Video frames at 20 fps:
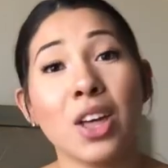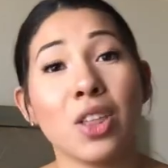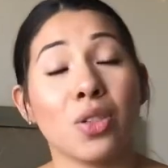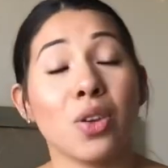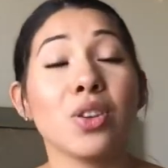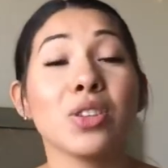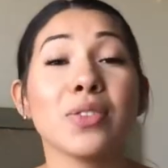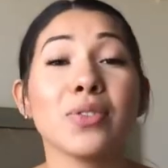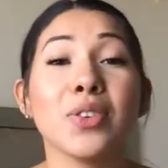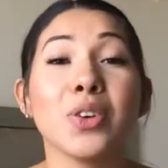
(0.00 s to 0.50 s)

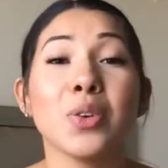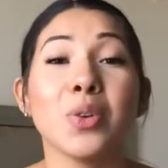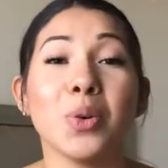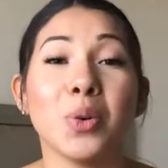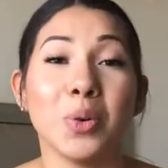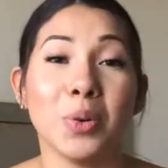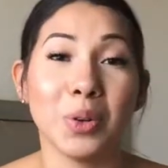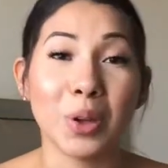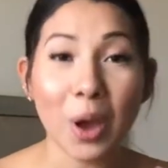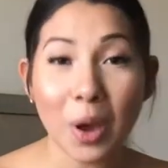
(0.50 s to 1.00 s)
Those of you
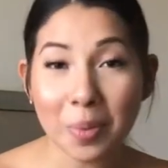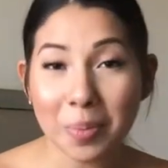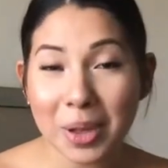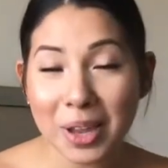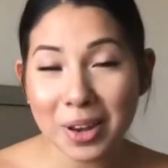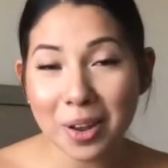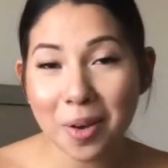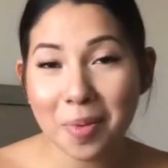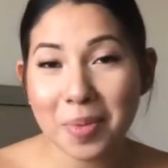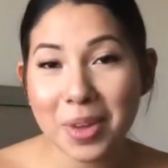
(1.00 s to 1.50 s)
who know
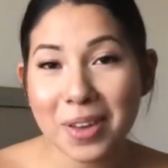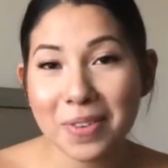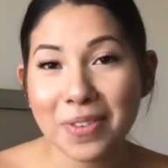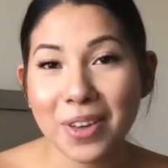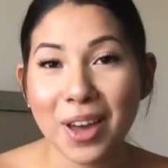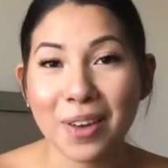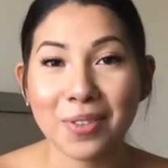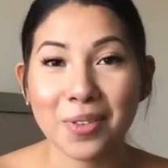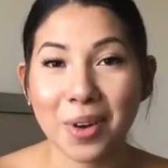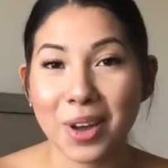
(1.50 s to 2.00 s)
me. If
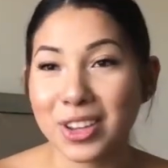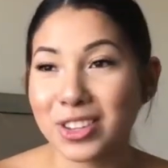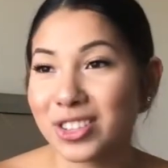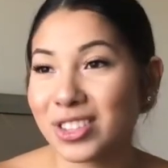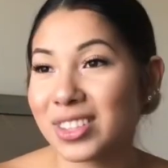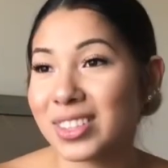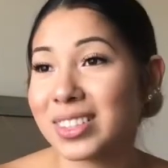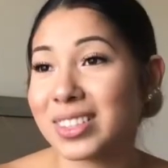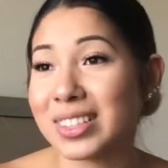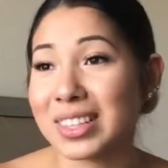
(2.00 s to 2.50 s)
you have
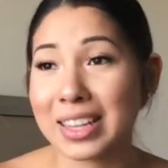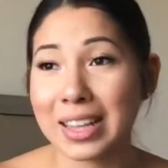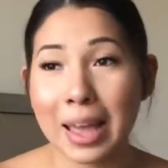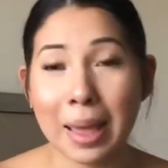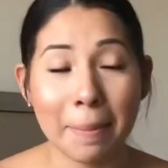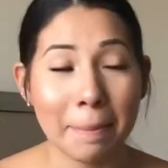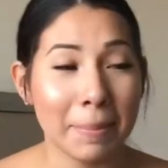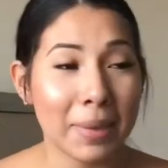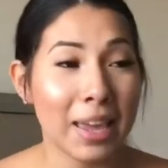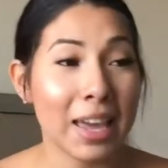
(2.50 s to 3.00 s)
questions,
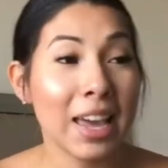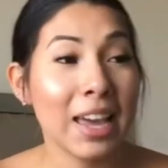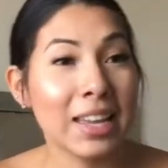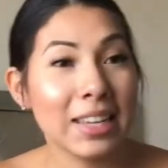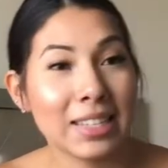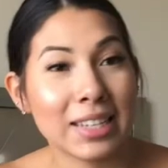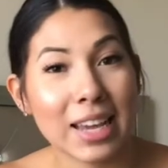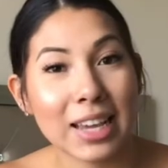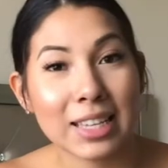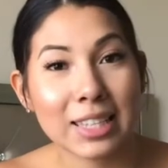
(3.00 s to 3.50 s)
DM me,
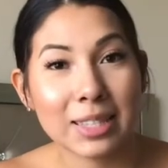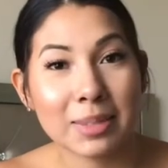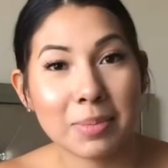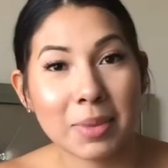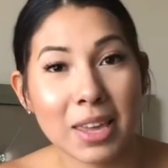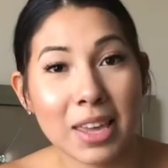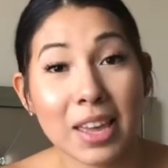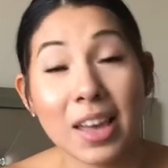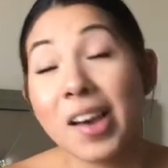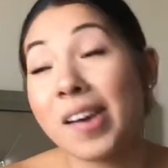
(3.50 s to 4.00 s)
text
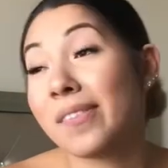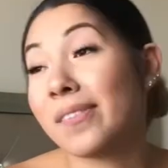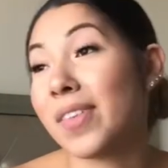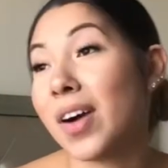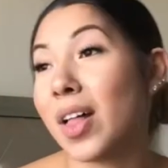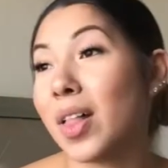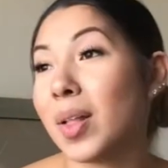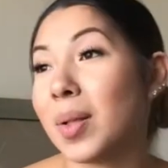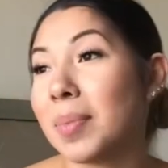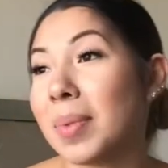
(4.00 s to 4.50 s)
me,
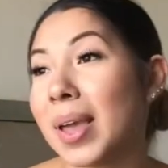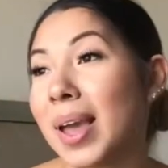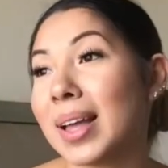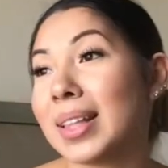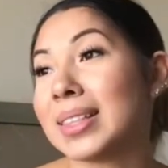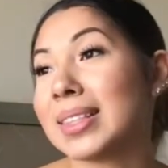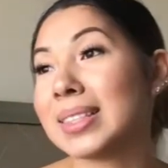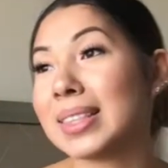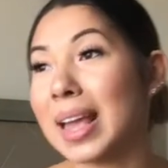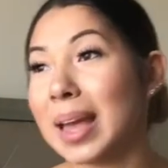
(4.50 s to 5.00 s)
follow me on
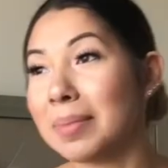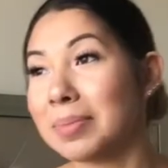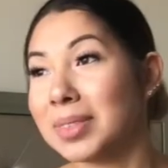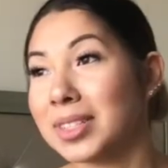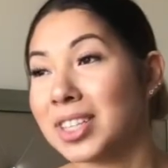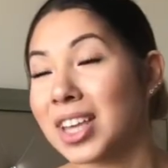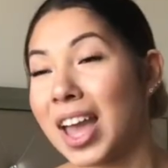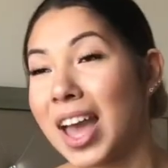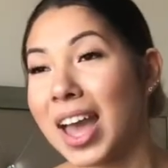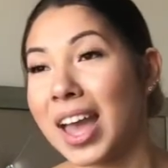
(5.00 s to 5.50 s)

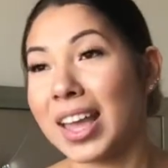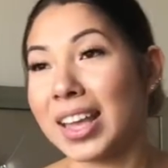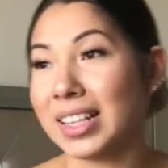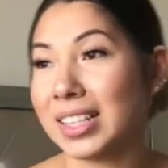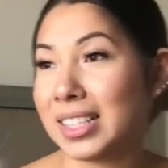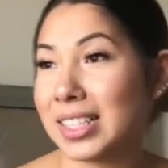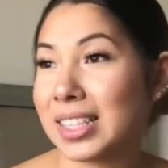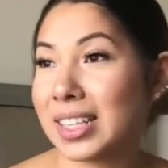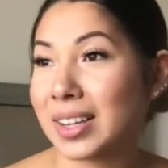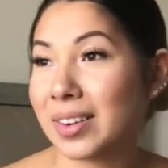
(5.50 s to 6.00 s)
Snapchat,
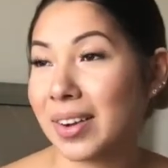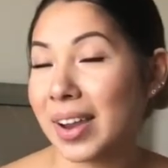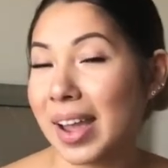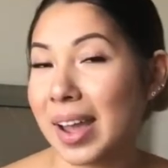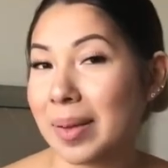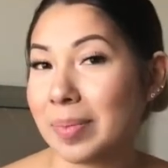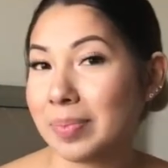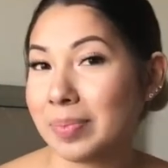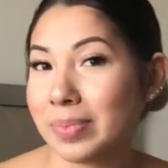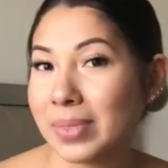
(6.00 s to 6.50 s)

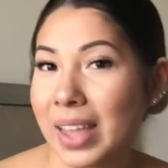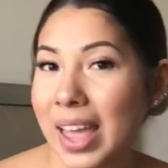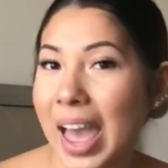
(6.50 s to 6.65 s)
Instagram.